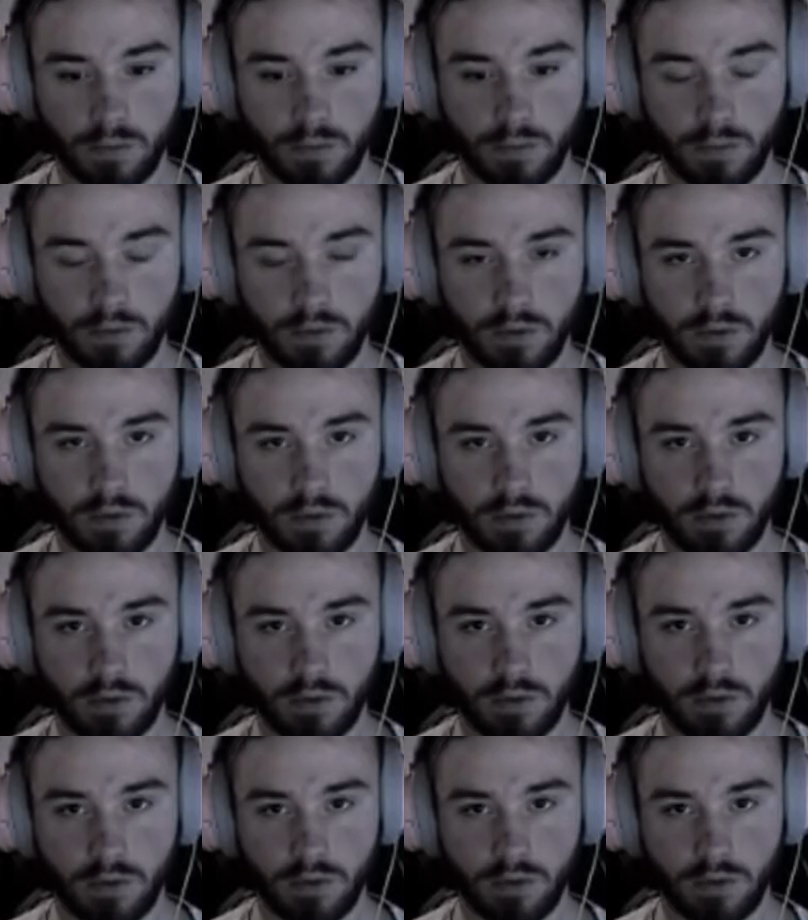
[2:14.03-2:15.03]

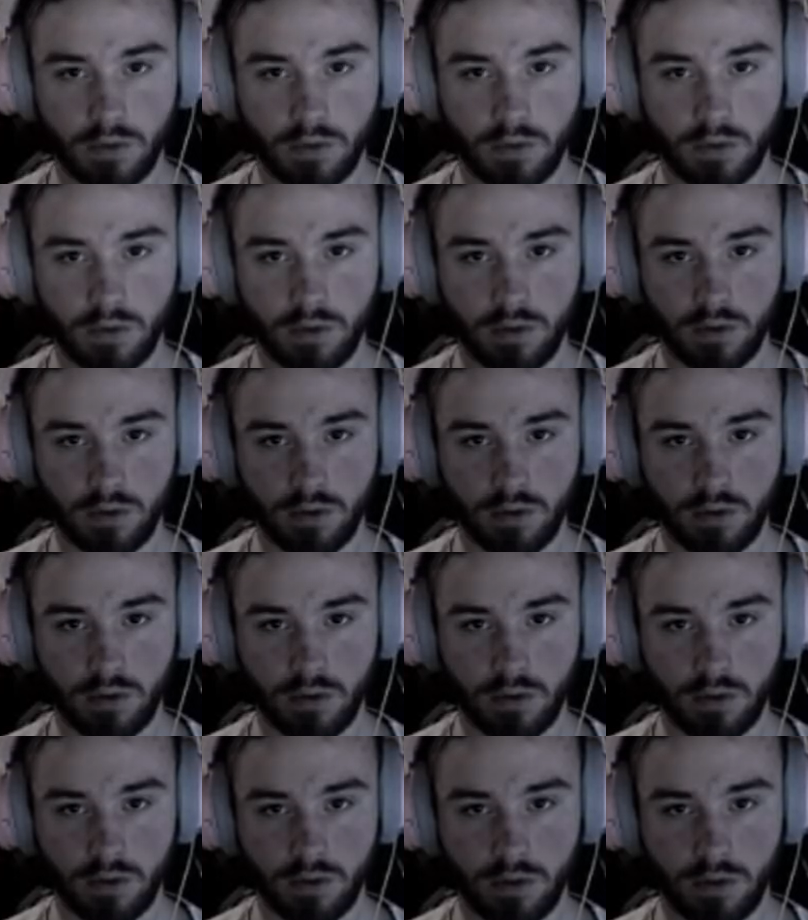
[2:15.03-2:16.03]

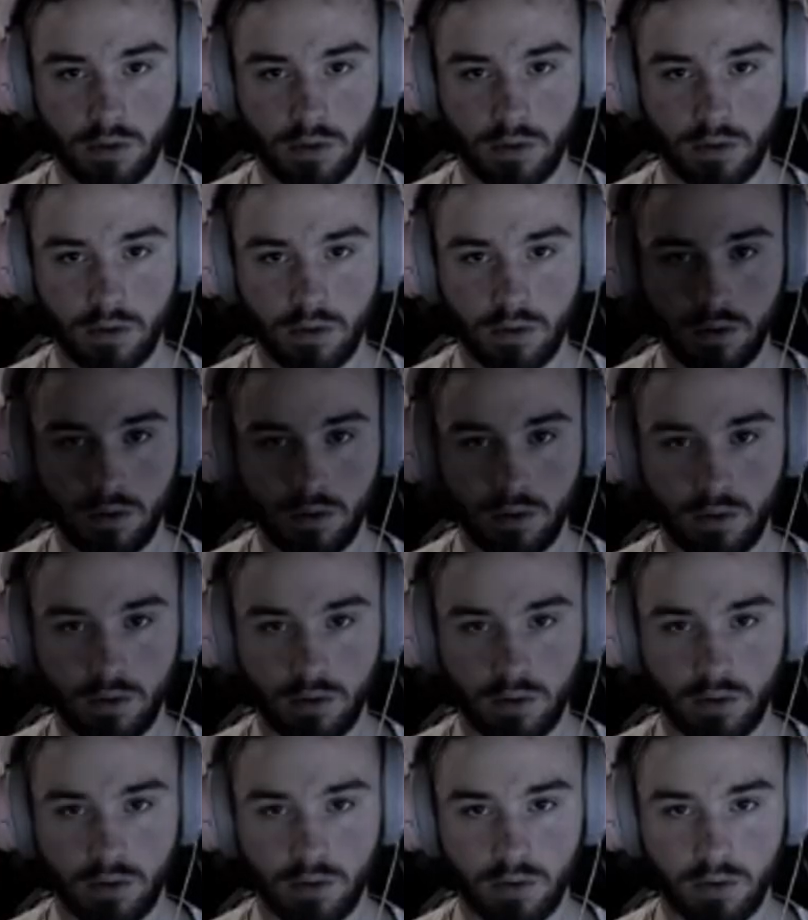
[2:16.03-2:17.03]

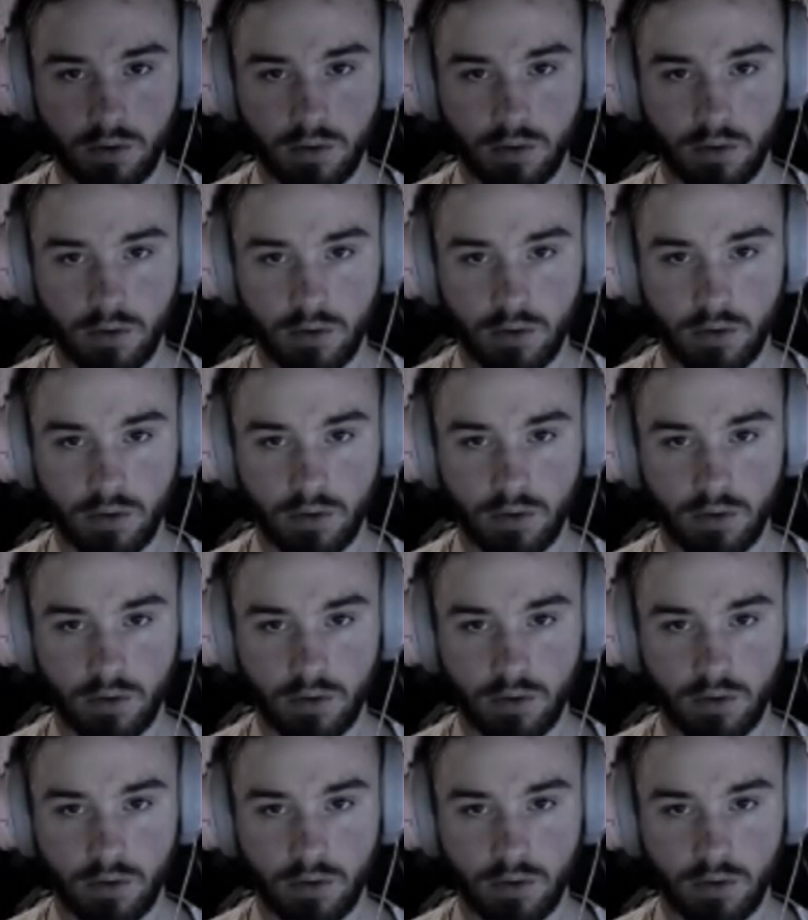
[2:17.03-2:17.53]
Nobody speaks.